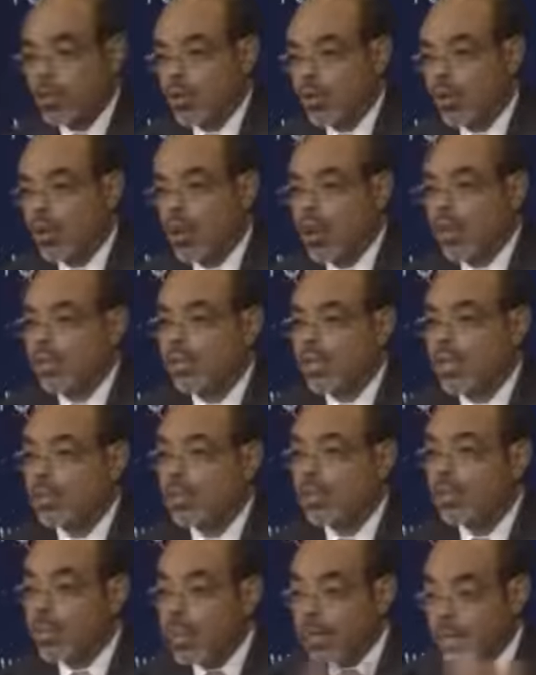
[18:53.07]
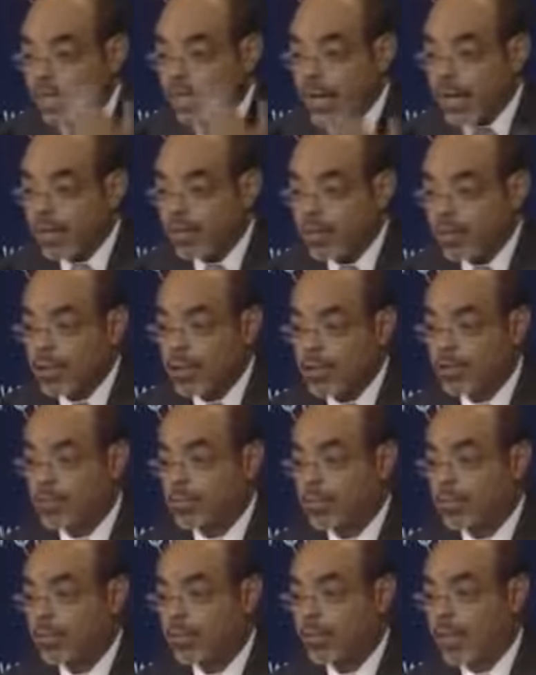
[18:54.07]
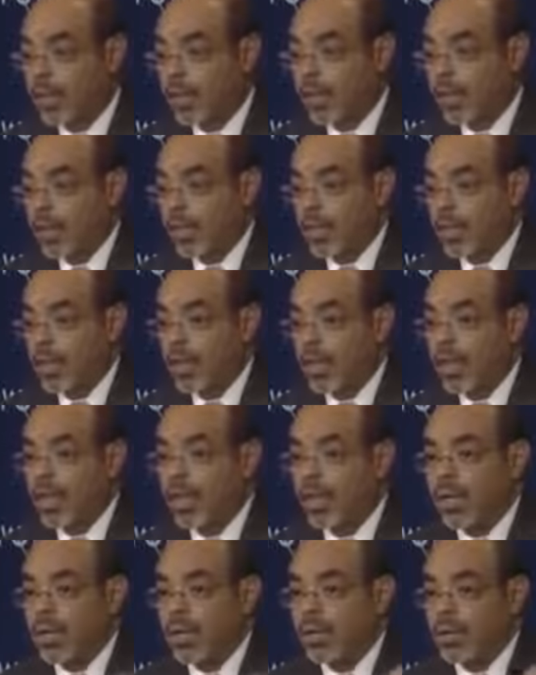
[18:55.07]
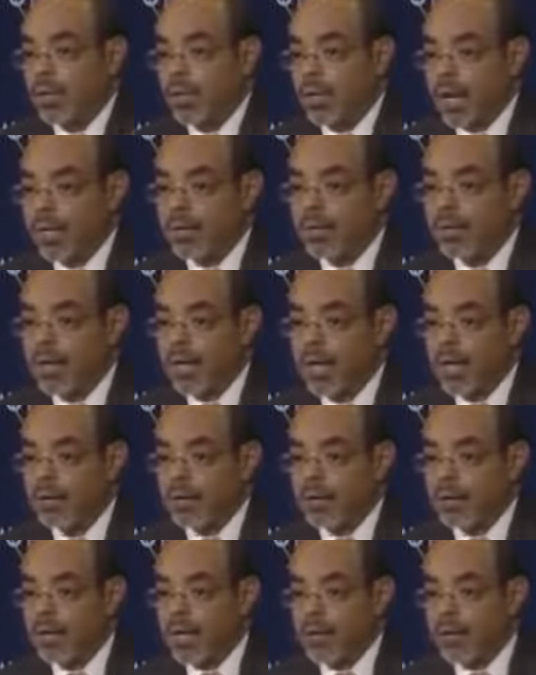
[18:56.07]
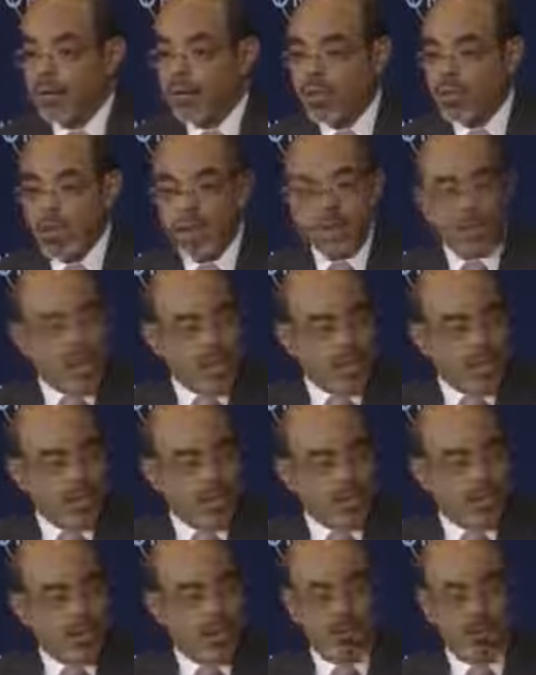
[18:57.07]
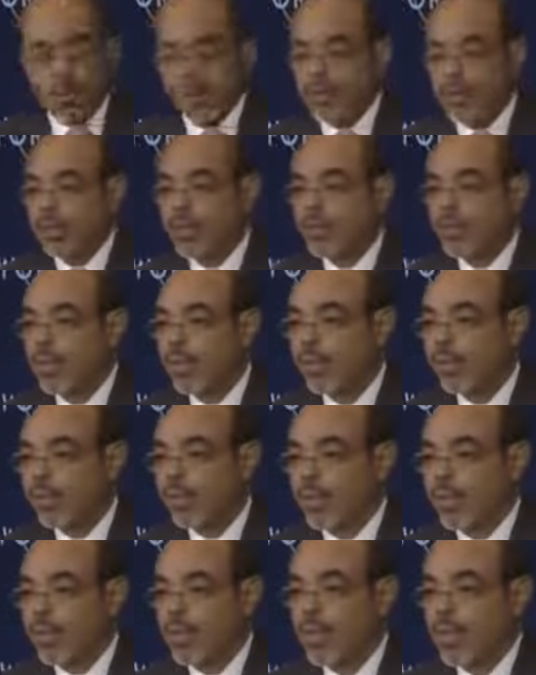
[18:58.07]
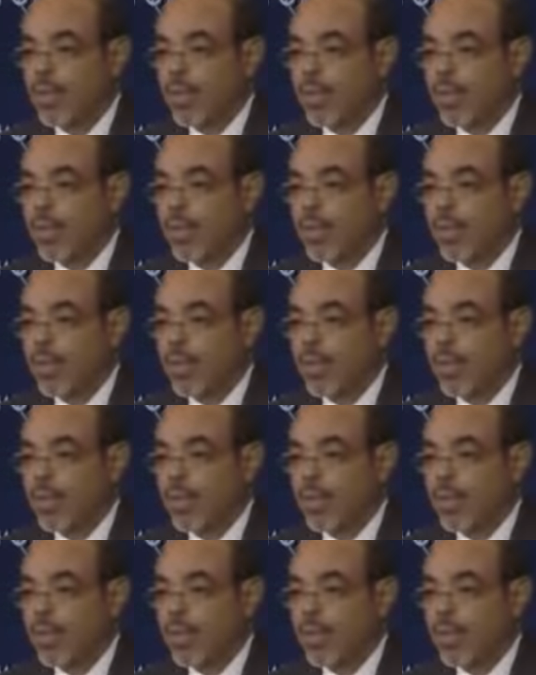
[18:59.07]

Don had raised many times. Last time we met under the chairmanship of